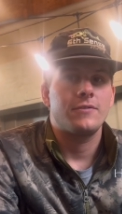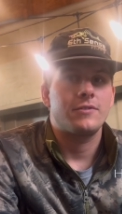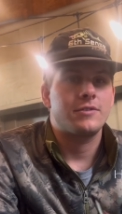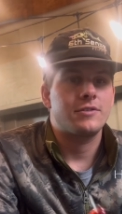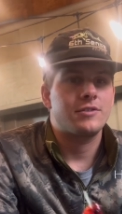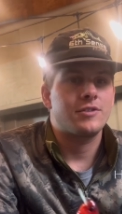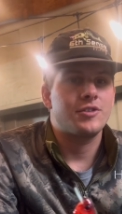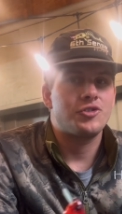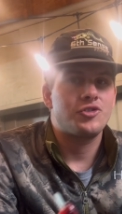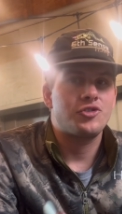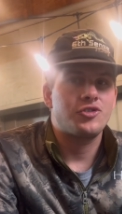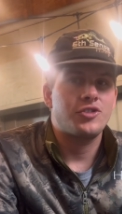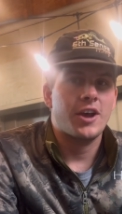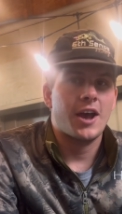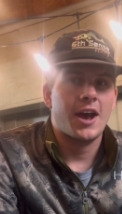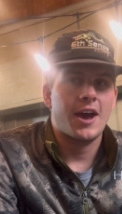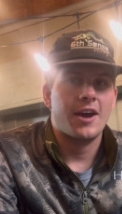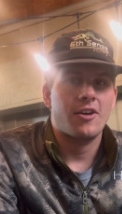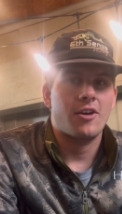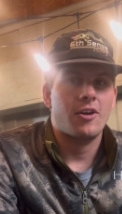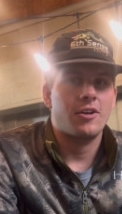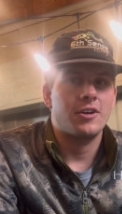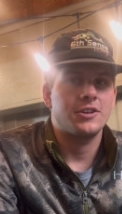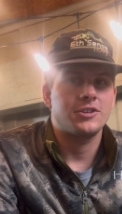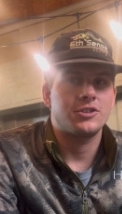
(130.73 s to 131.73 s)
the shad
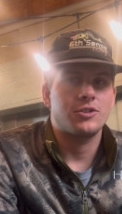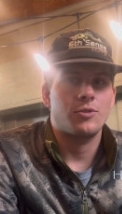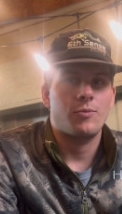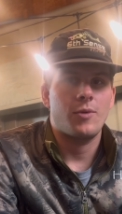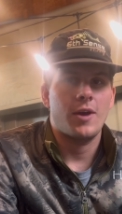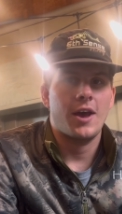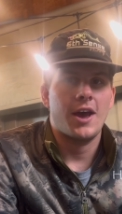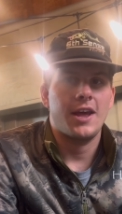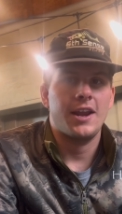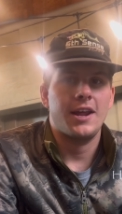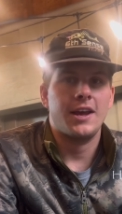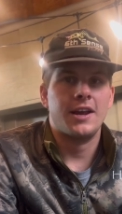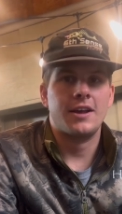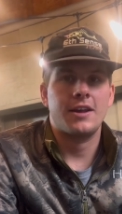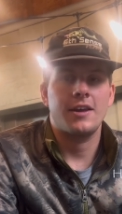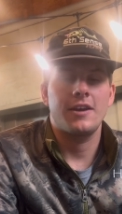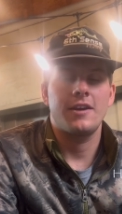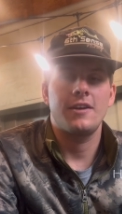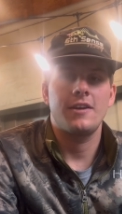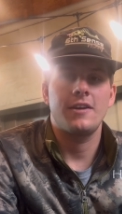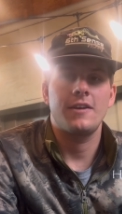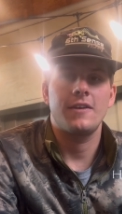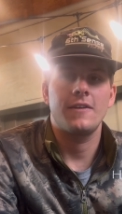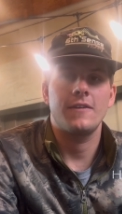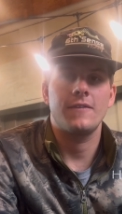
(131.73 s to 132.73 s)
aren't as erratic.
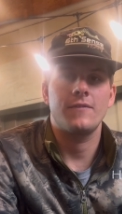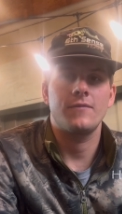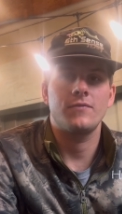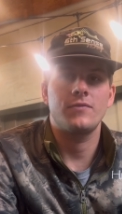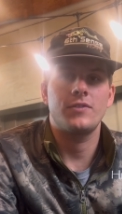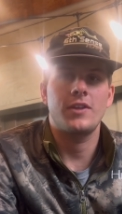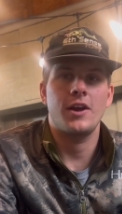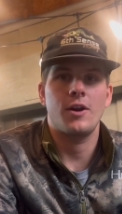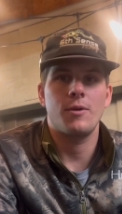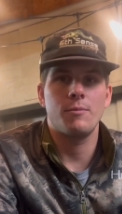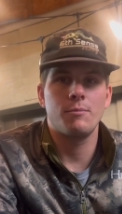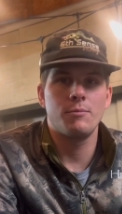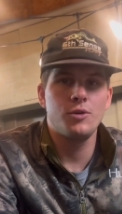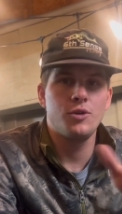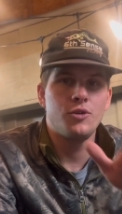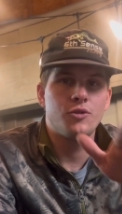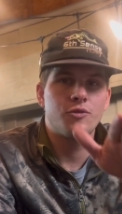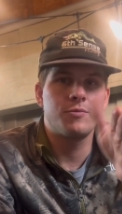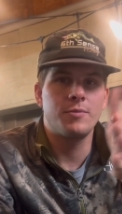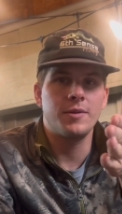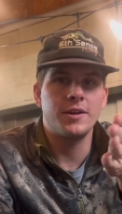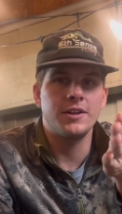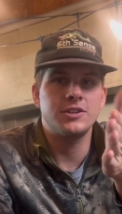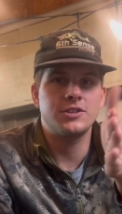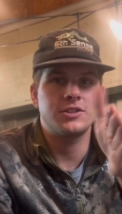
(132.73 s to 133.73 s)
Their
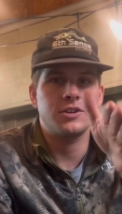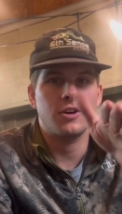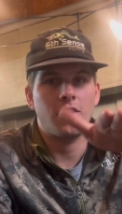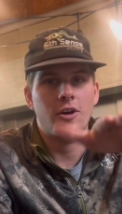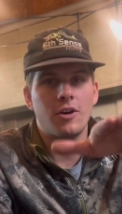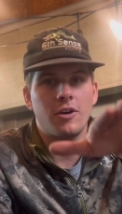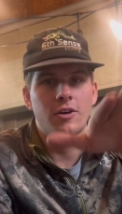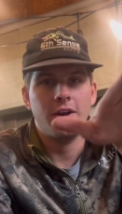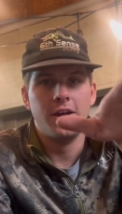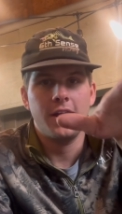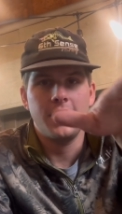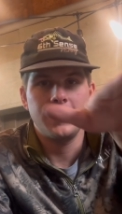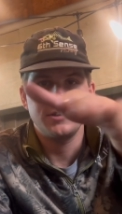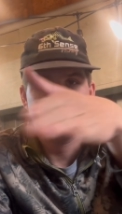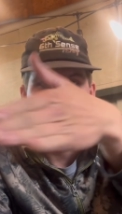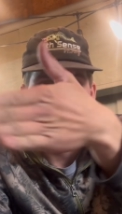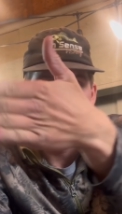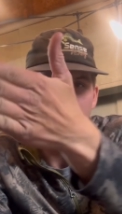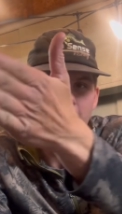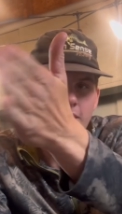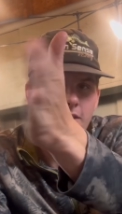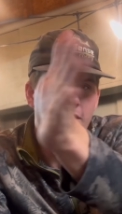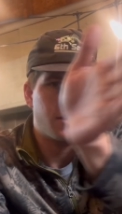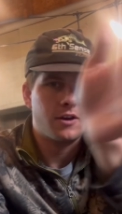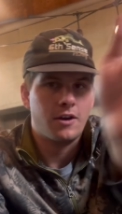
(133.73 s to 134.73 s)
movements aren't as
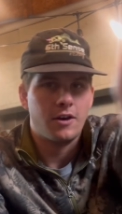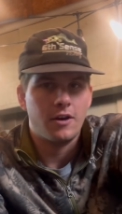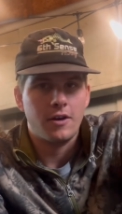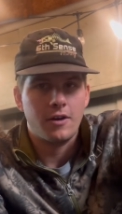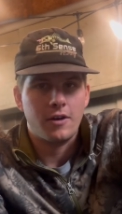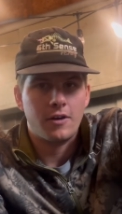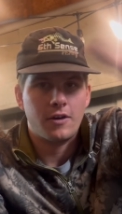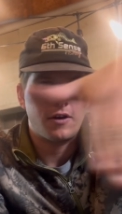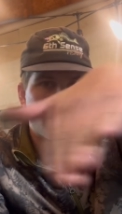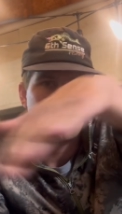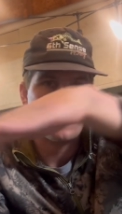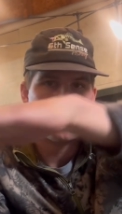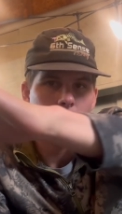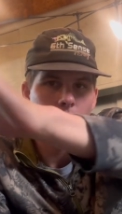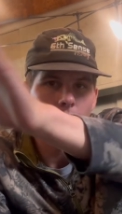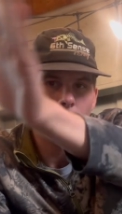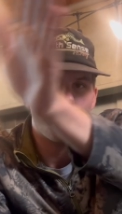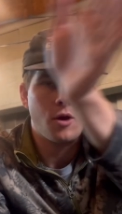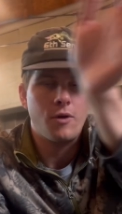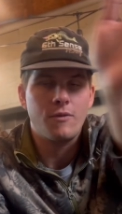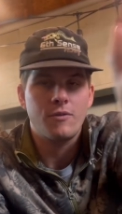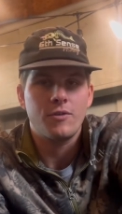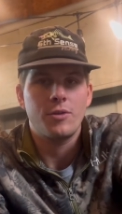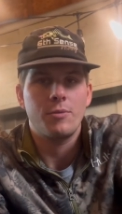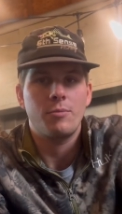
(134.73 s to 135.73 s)
all
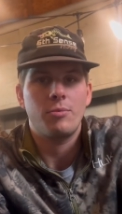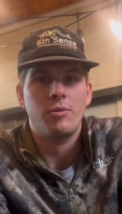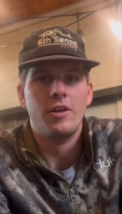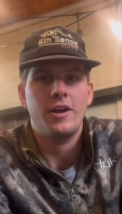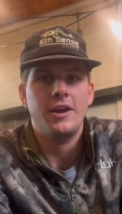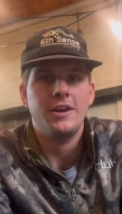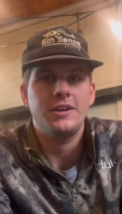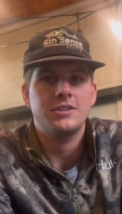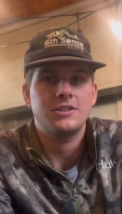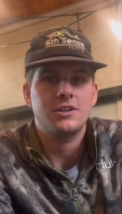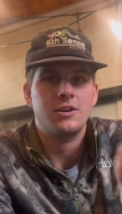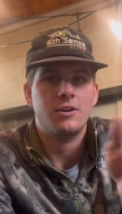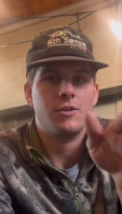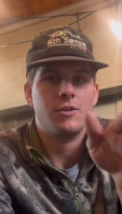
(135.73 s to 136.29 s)
over the place. Their